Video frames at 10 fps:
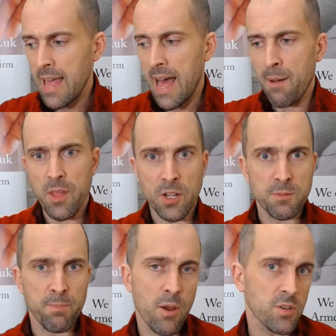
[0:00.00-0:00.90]

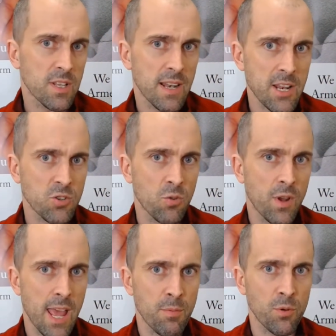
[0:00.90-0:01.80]
Exposed electrical
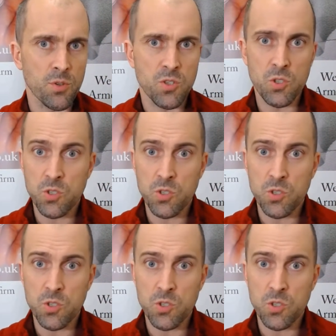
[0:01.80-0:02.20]
cables,